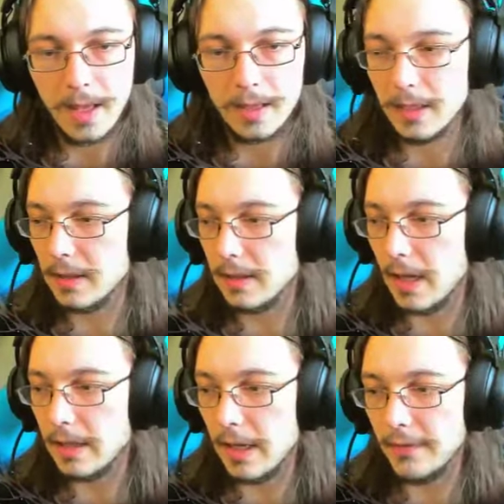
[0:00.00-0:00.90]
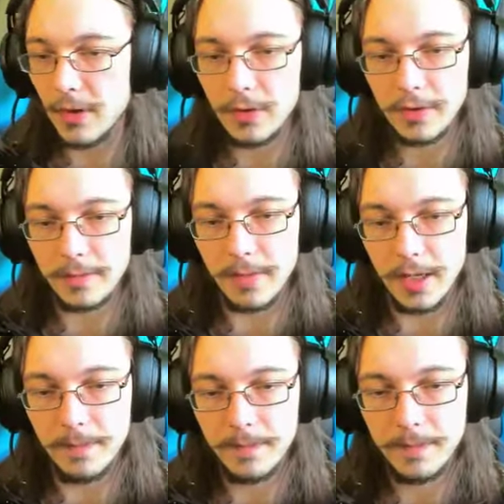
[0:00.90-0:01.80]
Then I, I've heard of the
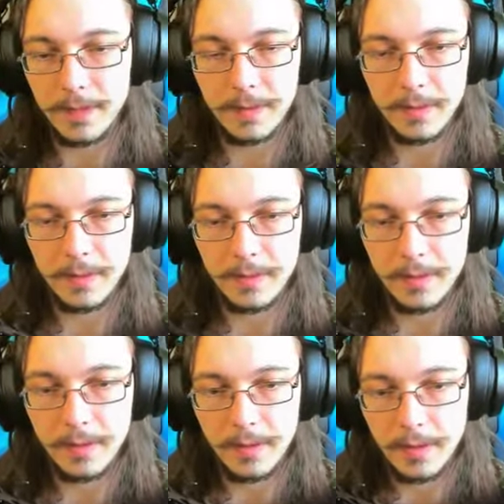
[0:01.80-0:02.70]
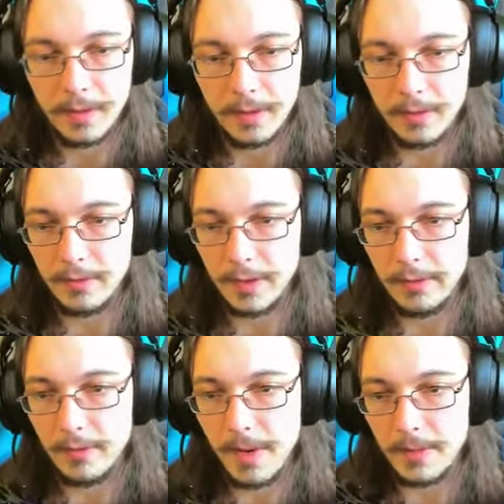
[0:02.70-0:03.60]
meme don't really
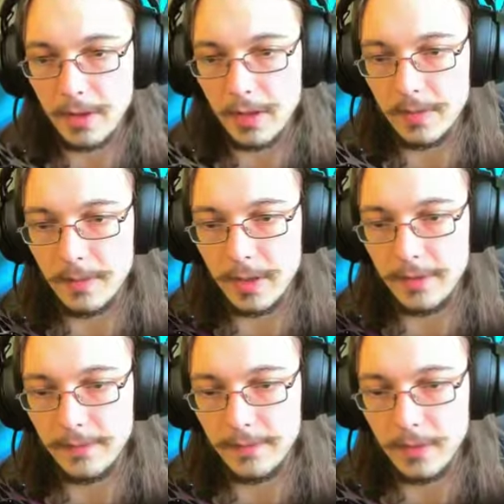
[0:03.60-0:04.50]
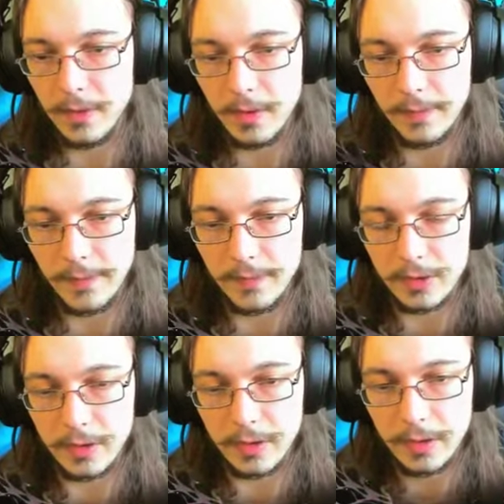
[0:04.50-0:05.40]
remember it, but I've heard of it for
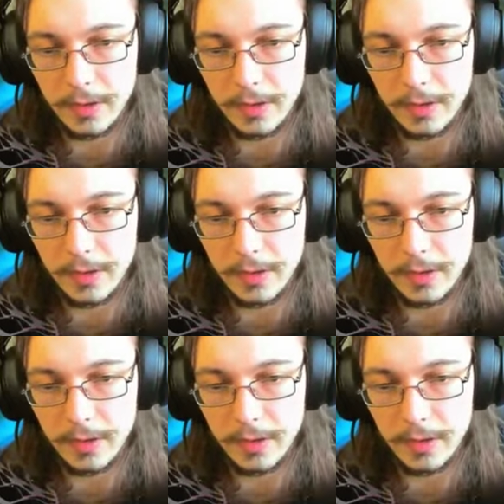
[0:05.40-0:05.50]
sure.